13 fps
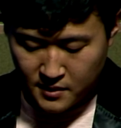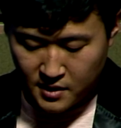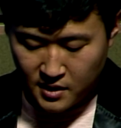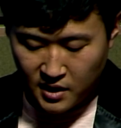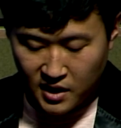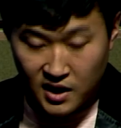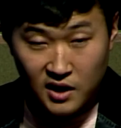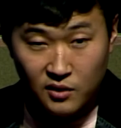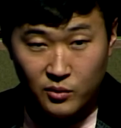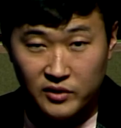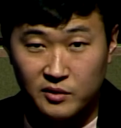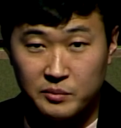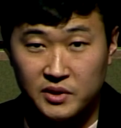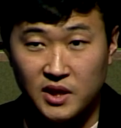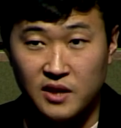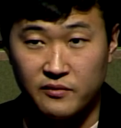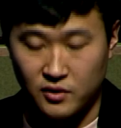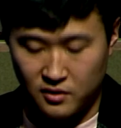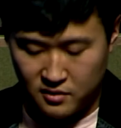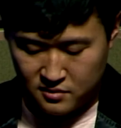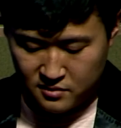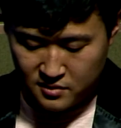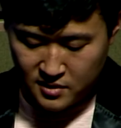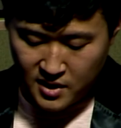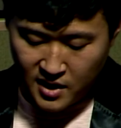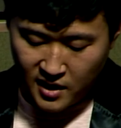He was a believer,
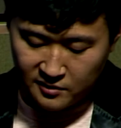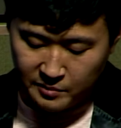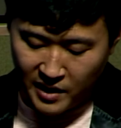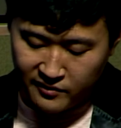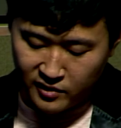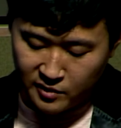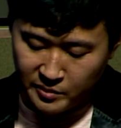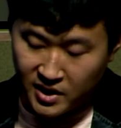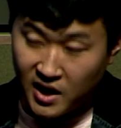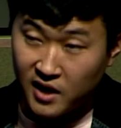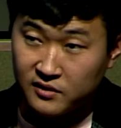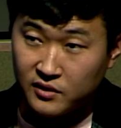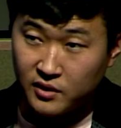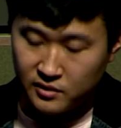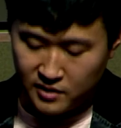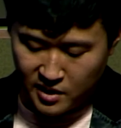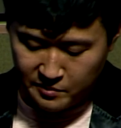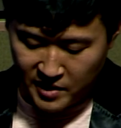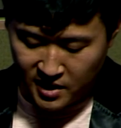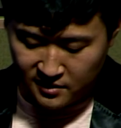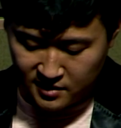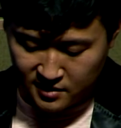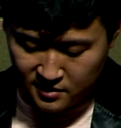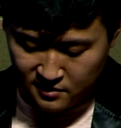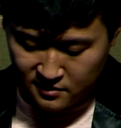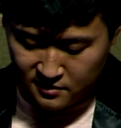as Pablo Picasso had painted.